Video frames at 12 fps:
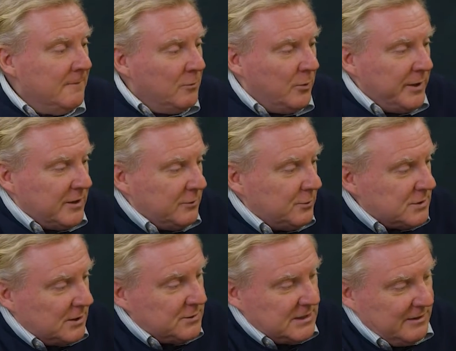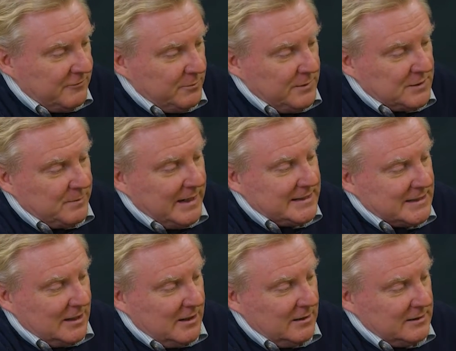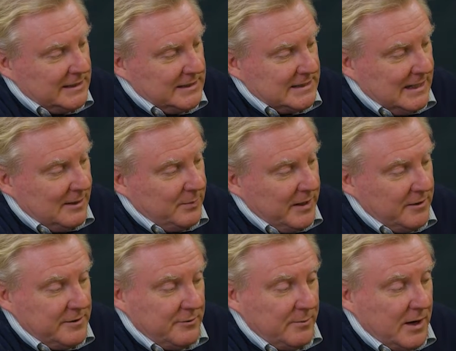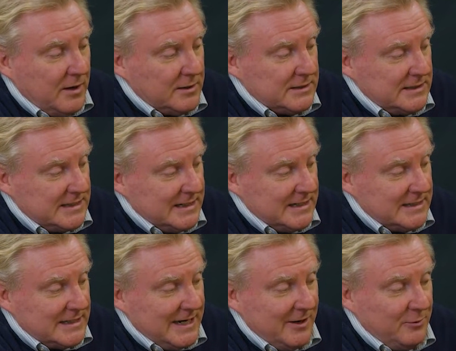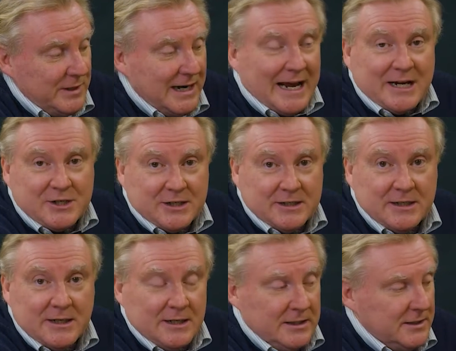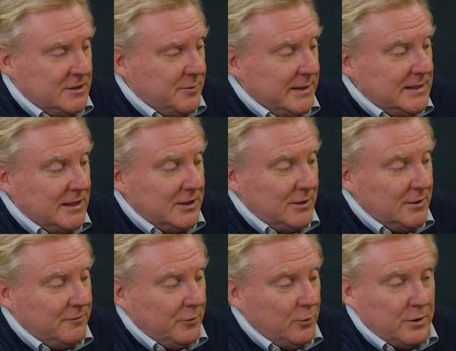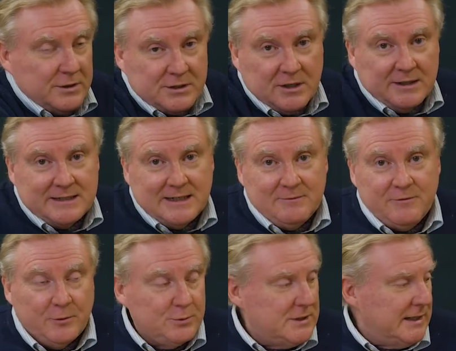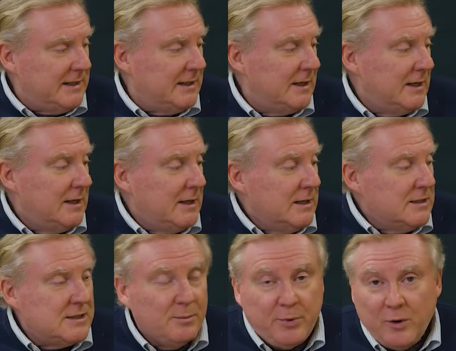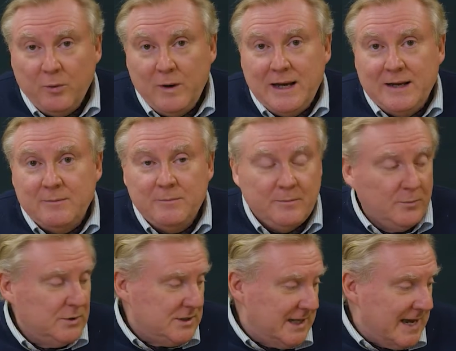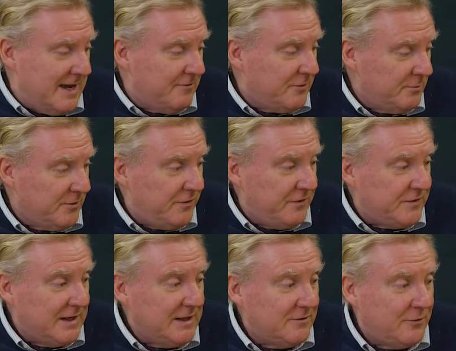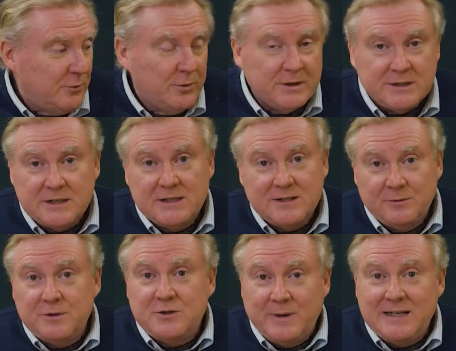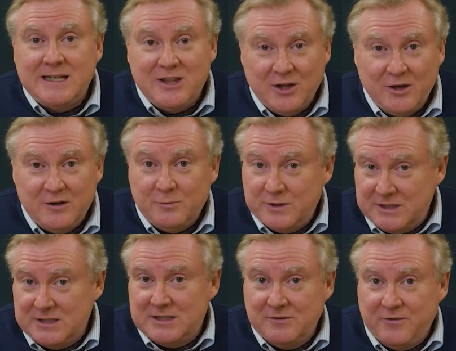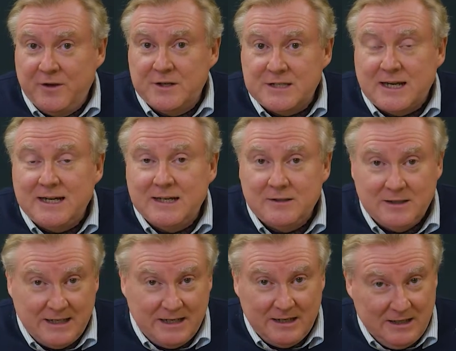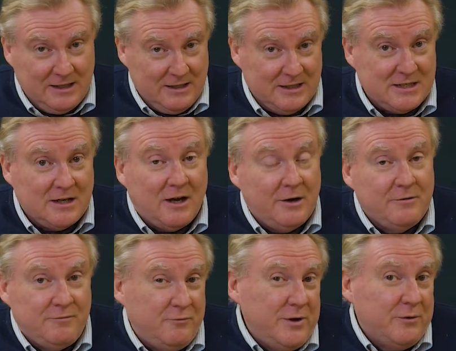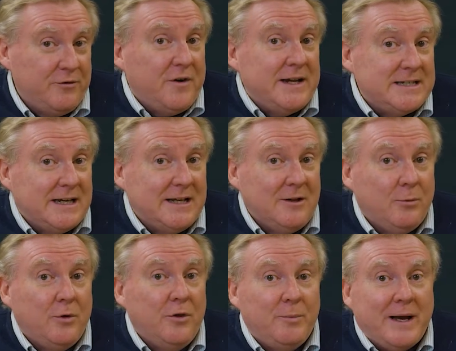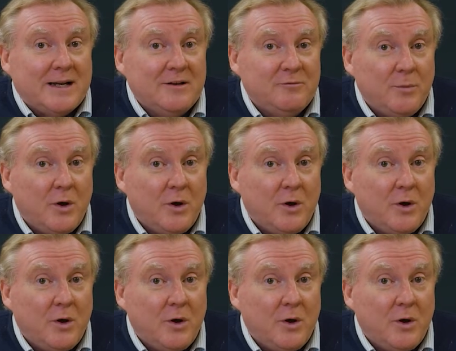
What we can also see from this man's card is that up here in the remarks it says killed in action the 23rd of August 1914. So poor William was there from the 15th of August until the 23rd, which is the first day and the start of real fighting in the war, the Battle of